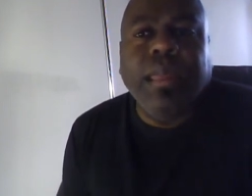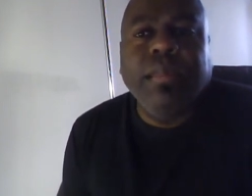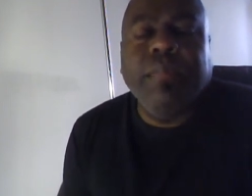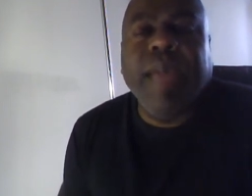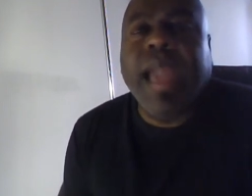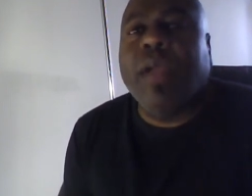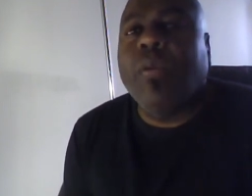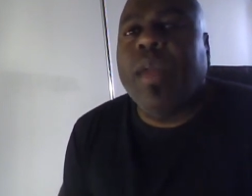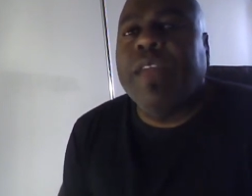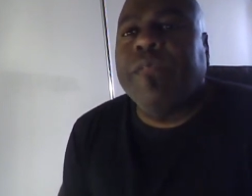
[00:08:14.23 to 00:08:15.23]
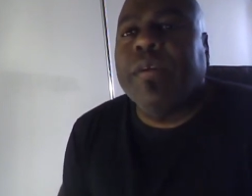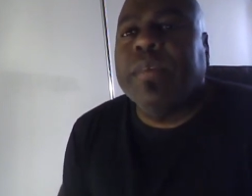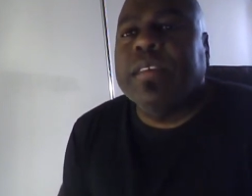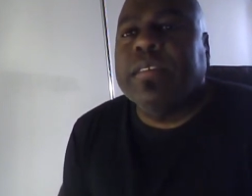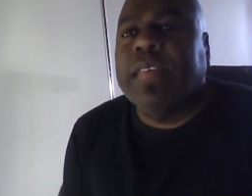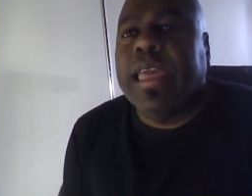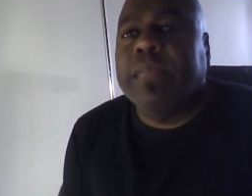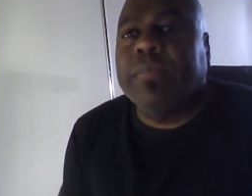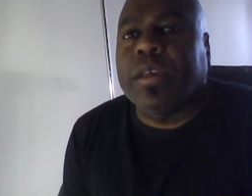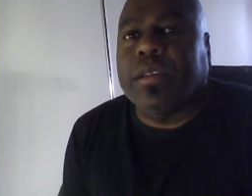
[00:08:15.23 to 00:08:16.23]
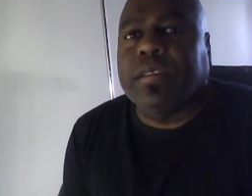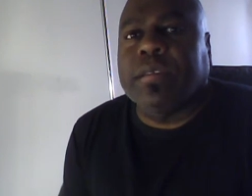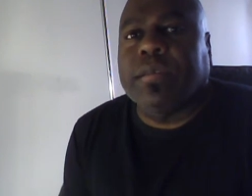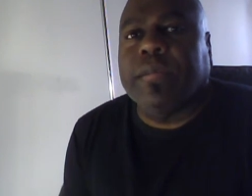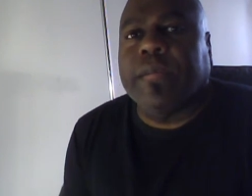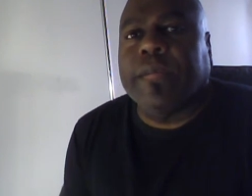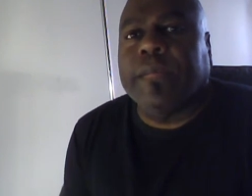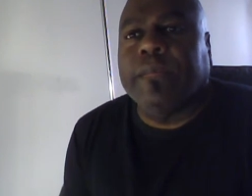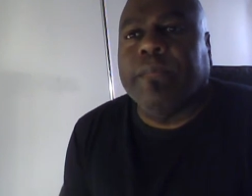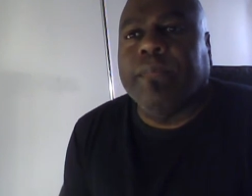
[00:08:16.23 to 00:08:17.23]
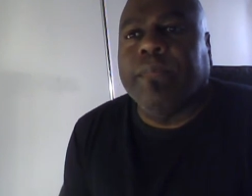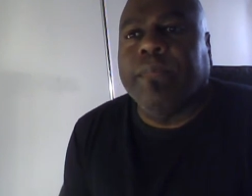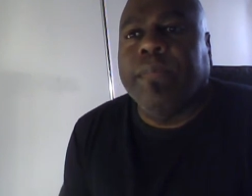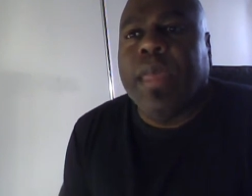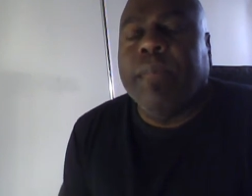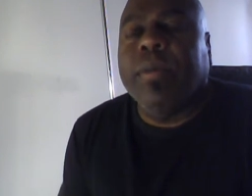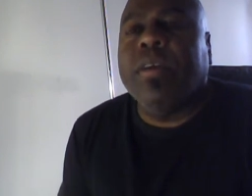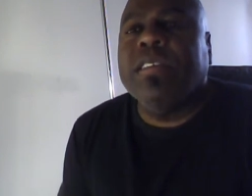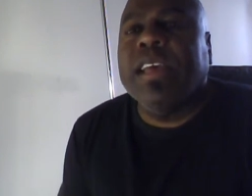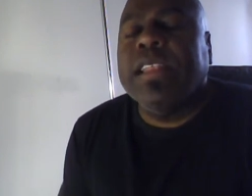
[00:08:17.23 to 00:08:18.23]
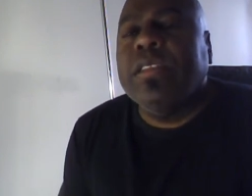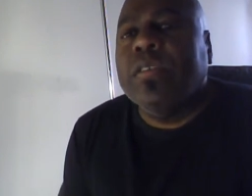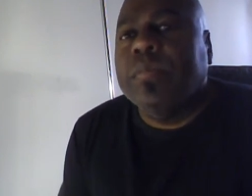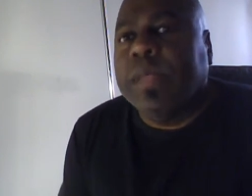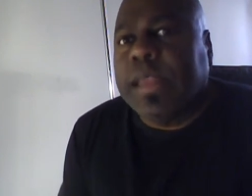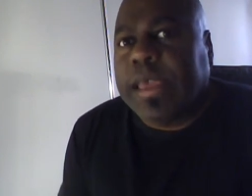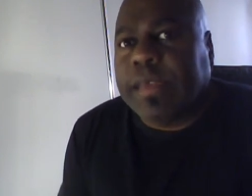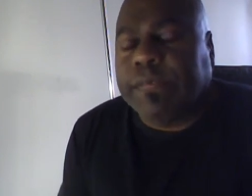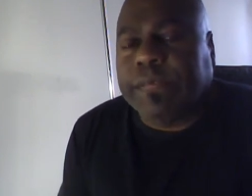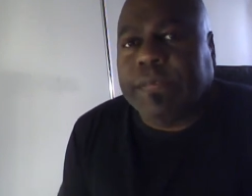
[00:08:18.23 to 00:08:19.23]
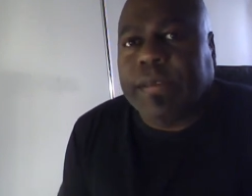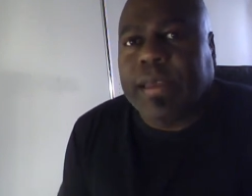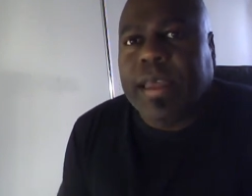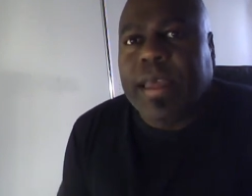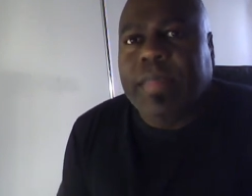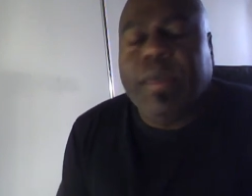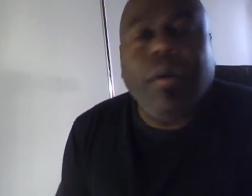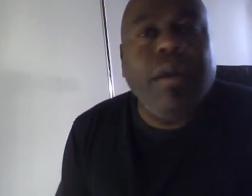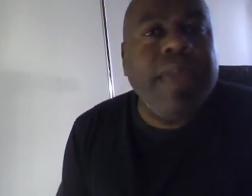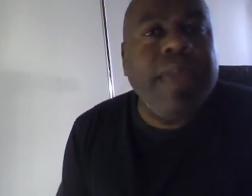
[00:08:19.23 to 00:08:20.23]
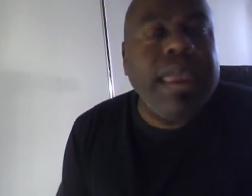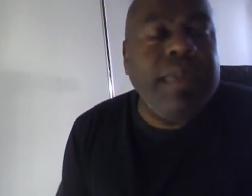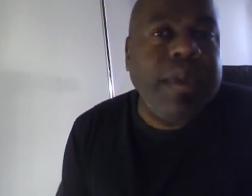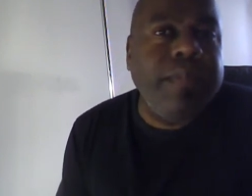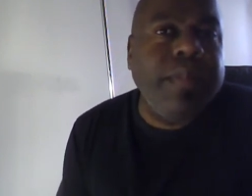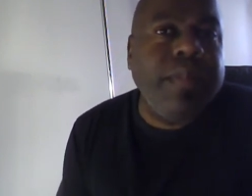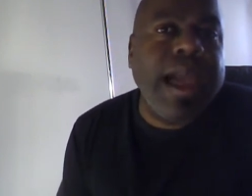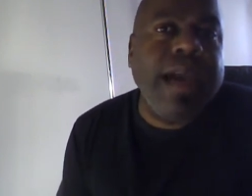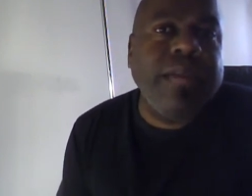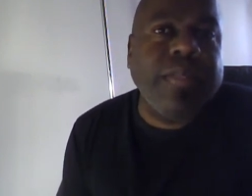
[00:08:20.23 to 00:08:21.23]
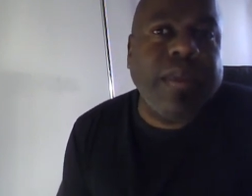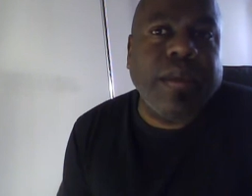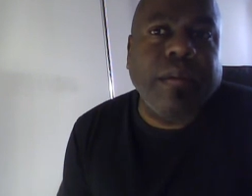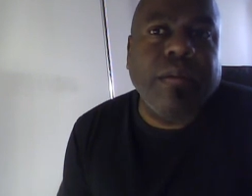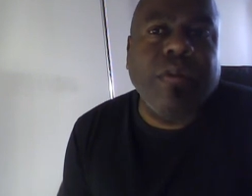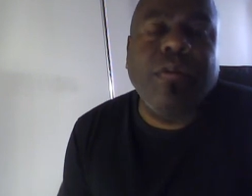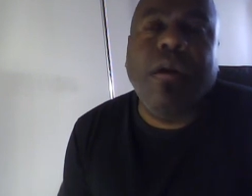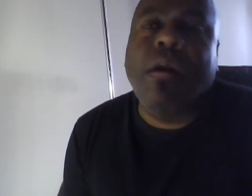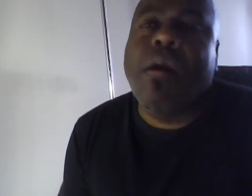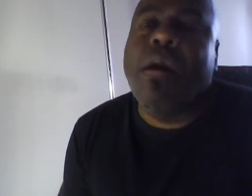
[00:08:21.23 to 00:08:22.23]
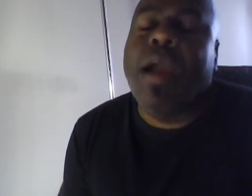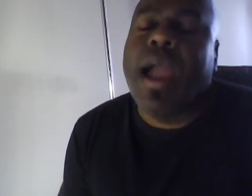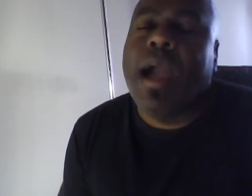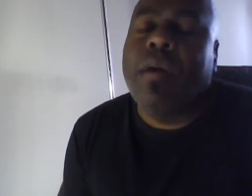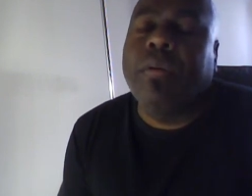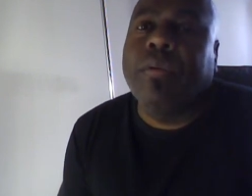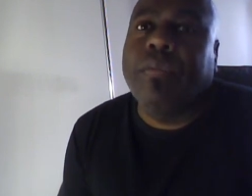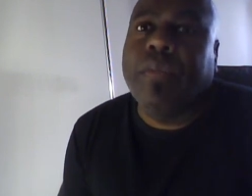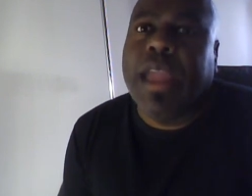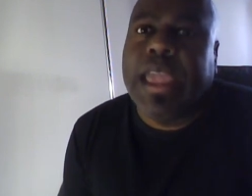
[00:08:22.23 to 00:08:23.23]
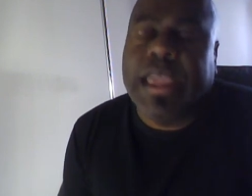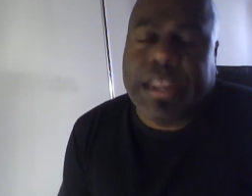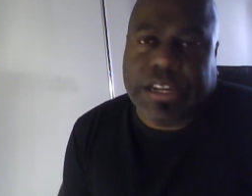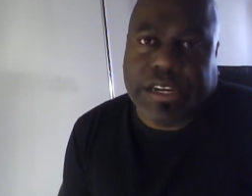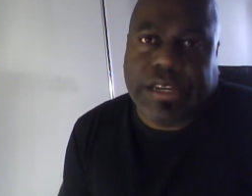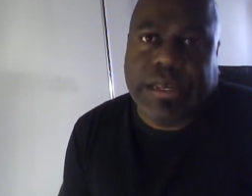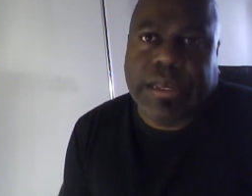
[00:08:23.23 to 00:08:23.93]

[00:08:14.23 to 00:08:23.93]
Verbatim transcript: to back away from his statements because I do believe there are many people out there who are outraged